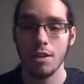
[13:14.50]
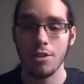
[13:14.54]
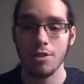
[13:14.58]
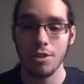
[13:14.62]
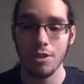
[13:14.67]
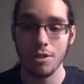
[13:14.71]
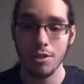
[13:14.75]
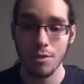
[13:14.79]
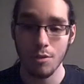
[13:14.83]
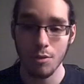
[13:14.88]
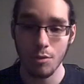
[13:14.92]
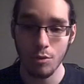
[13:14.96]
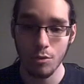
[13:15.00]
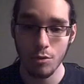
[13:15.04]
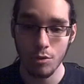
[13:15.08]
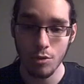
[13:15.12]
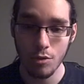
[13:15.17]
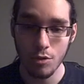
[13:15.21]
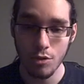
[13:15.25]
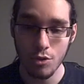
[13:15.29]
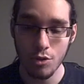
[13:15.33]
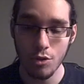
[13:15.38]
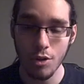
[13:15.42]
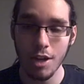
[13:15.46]
just
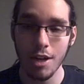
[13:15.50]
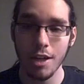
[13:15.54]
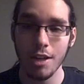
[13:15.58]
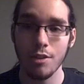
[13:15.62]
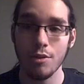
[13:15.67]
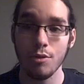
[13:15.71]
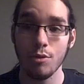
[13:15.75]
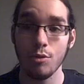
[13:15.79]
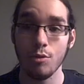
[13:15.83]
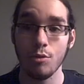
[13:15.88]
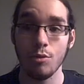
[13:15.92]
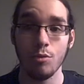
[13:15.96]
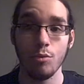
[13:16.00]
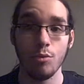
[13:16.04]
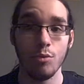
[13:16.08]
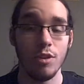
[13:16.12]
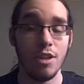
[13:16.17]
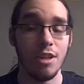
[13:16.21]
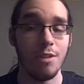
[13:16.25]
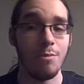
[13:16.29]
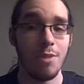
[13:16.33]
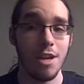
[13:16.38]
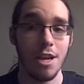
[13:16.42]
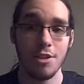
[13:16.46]
trying to
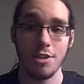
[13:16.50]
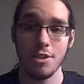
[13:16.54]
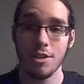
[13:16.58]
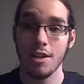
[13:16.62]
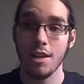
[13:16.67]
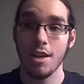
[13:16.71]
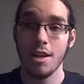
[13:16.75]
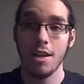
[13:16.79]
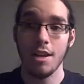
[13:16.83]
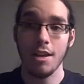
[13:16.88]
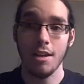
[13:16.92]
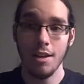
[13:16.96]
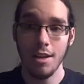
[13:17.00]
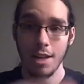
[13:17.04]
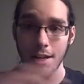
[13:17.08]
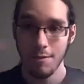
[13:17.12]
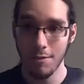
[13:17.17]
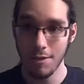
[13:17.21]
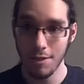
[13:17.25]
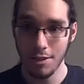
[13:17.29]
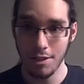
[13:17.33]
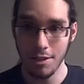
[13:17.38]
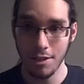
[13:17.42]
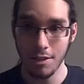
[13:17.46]
reimagine
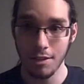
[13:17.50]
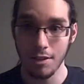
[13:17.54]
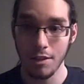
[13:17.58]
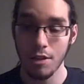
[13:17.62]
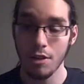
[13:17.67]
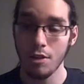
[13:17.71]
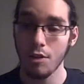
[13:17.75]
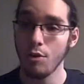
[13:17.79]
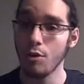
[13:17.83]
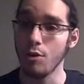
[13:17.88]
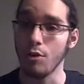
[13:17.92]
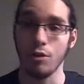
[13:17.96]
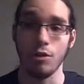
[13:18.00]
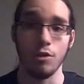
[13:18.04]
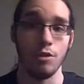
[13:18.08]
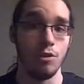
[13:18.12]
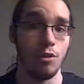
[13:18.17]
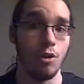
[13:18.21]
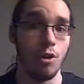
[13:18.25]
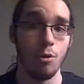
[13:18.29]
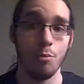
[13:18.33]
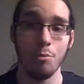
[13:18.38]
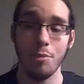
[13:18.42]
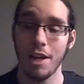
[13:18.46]
everything, or
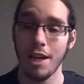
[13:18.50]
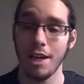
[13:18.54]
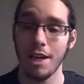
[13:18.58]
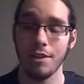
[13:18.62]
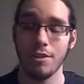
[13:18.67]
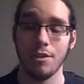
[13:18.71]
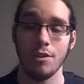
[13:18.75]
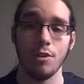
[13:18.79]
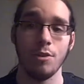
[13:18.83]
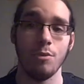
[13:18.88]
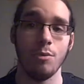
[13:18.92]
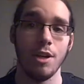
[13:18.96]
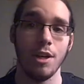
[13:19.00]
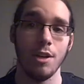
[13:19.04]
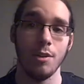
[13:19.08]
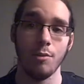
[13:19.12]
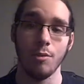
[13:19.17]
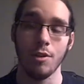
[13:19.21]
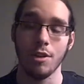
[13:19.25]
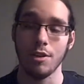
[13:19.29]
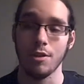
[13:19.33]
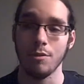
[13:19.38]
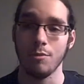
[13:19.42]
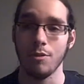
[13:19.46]
go back to the way it
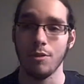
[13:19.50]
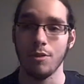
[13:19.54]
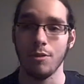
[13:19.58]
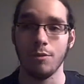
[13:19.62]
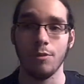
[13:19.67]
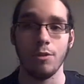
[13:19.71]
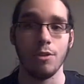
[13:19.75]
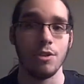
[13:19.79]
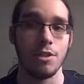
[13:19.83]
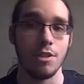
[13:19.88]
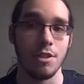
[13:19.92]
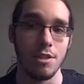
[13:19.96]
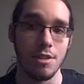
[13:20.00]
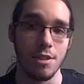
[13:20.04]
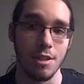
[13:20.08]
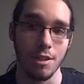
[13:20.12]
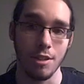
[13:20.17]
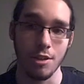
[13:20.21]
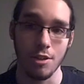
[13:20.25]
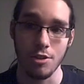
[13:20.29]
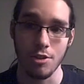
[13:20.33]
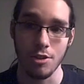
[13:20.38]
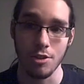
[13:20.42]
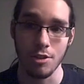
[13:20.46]
was with the 1st and
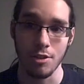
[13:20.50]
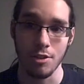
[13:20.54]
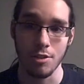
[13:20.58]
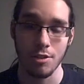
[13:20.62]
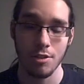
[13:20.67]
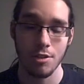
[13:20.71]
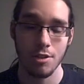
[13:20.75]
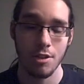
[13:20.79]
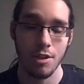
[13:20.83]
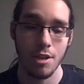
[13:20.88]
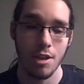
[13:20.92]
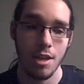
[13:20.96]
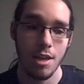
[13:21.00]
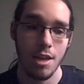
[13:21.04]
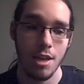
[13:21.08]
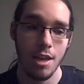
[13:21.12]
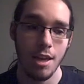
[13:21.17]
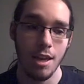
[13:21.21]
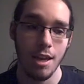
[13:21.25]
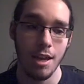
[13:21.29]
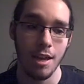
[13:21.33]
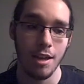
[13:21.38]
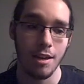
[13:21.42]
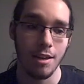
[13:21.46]
2nd gens,
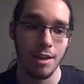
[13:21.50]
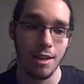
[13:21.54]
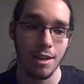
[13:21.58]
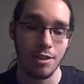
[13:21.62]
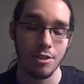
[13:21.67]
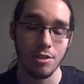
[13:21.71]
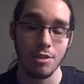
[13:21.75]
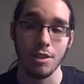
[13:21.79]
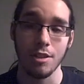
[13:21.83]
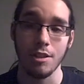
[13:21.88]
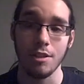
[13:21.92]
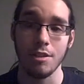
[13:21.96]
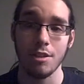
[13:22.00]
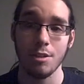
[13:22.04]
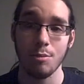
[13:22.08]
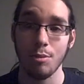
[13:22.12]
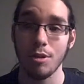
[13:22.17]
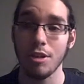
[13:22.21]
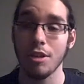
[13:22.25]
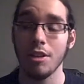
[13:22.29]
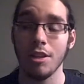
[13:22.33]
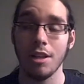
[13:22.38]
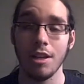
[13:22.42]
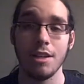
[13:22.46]
and actually
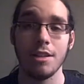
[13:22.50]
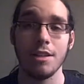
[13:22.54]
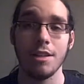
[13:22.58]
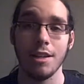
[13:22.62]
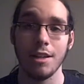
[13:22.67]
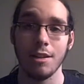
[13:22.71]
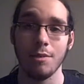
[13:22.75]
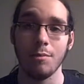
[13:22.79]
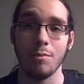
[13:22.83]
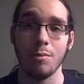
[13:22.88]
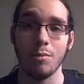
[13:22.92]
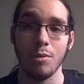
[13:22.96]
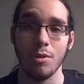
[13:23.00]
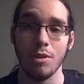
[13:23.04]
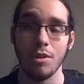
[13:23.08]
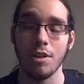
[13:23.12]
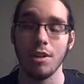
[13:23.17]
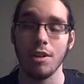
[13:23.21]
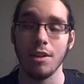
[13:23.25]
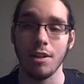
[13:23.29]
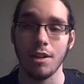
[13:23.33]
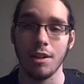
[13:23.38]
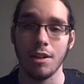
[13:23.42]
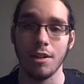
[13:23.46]
spend a lot of time
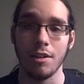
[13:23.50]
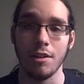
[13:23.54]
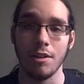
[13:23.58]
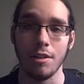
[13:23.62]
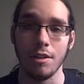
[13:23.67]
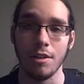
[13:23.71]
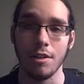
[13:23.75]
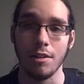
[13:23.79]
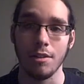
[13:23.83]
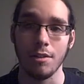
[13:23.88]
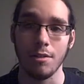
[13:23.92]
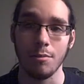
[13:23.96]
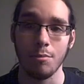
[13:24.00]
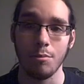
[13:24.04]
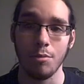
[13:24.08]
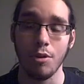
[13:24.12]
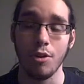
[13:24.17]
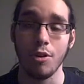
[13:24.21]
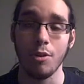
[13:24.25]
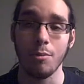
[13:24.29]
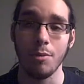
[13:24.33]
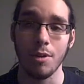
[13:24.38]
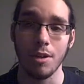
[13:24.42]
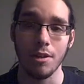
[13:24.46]
working on
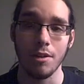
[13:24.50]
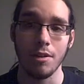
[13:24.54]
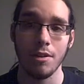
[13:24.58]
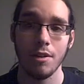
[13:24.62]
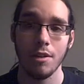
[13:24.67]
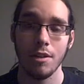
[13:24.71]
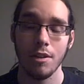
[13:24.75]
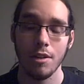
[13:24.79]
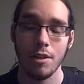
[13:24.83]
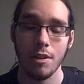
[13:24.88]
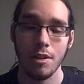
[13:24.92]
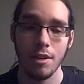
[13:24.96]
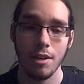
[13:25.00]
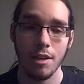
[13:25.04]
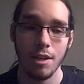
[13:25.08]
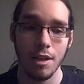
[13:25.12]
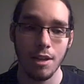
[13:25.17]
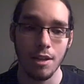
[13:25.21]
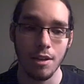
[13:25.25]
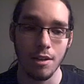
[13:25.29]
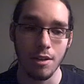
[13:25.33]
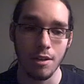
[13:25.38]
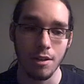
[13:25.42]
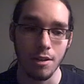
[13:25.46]
Pokemon,
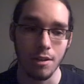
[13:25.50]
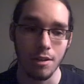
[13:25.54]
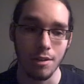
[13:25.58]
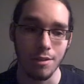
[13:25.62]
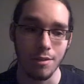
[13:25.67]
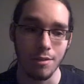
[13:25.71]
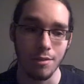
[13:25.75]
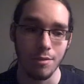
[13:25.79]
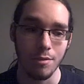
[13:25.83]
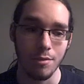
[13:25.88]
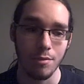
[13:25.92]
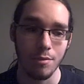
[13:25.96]
and